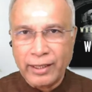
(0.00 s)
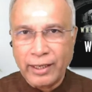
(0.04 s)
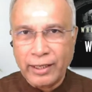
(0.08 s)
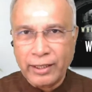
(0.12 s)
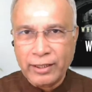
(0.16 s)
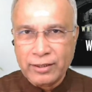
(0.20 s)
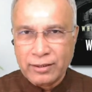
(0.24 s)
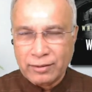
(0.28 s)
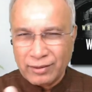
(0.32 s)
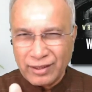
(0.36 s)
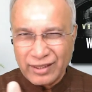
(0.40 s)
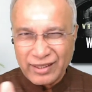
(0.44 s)
that
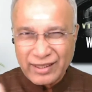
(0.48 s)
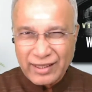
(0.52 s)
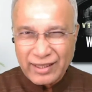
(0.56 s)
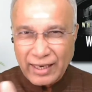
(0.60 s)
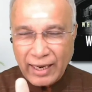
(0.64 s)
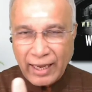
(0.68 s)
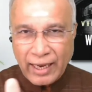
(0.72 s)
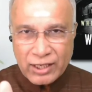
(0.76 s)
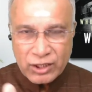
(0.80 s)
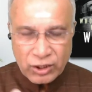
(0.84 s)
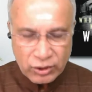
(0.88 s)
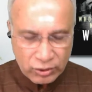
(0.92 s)
is in the
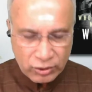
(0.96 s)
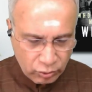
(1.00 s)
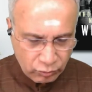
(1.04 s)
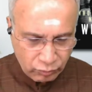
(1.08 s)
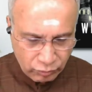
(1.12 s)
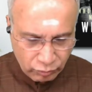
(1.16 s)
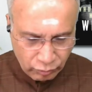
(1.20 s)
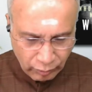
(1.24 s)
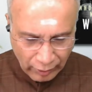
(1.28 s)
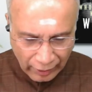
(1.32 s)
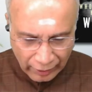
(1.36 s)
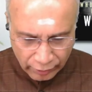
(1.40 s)
last
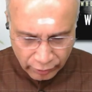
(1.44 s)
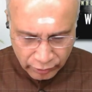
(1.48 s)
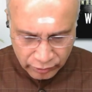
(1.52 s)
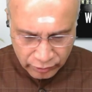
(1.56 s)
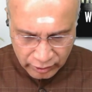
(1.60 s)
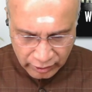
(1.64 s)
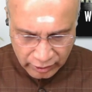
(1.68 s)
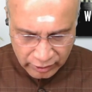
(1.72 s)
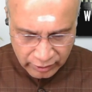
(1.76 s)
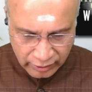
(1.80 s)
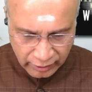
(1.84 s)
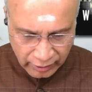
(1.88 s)
12 to
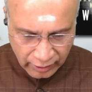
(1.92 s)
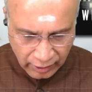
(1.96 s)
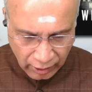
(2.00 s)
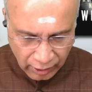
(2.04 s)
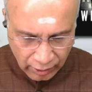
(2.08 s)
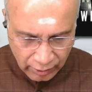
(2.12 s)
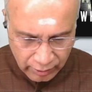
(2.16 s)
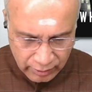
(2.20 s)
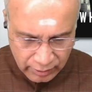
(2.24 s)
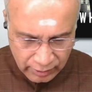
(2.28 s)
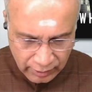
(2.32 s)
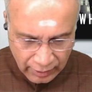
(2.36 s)
16
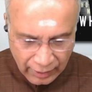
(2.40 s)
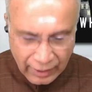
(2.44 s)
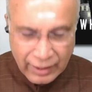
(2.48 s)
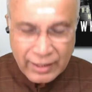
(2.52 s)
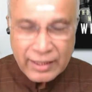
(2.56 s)
hours,